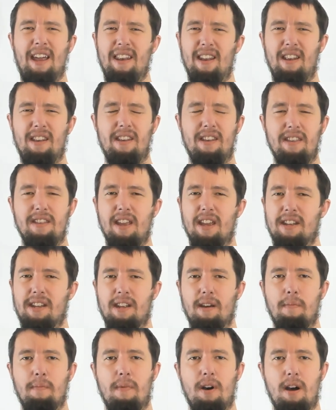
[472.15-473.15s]
And there's
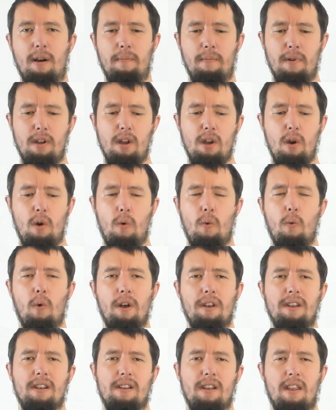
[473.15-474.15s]
some
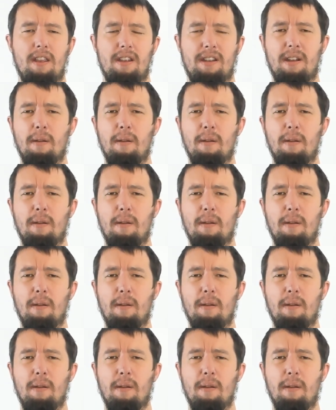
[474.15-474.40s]
there's